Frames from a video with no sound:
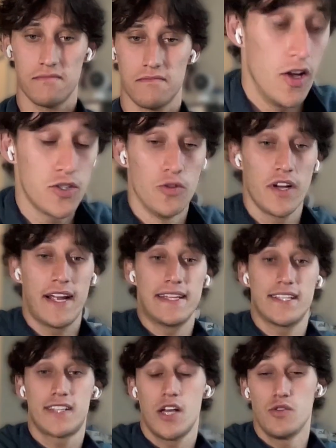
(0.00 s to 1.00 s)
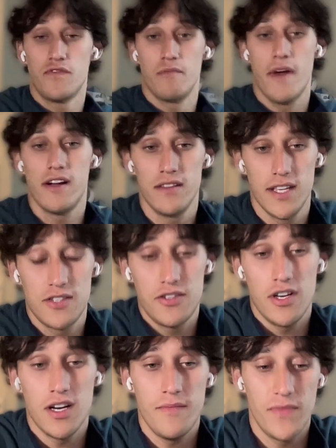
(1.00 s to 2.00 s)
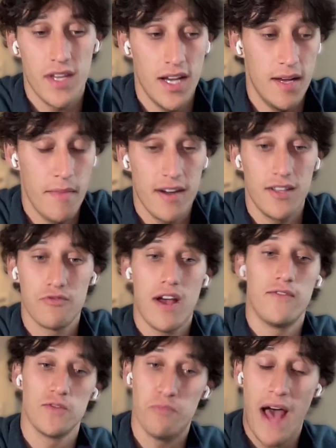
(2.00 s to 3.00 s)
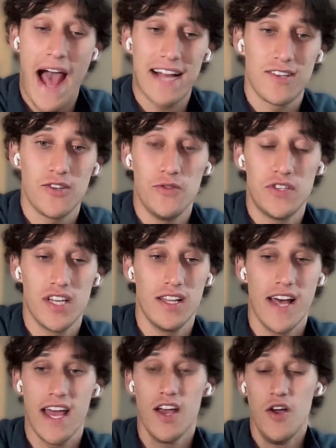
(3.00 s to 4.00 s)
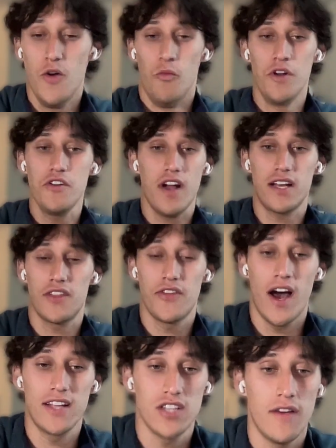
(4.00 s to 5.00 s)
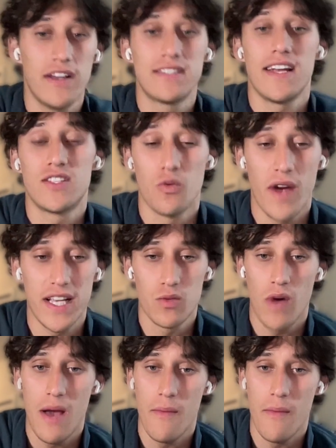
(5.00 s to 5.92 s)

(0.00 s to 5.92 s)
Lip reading: Kind of also looking at the schedule for Maryland this year, Maryland travels back to UCLA. What are your kind of thoughts? Obviously, it's a ways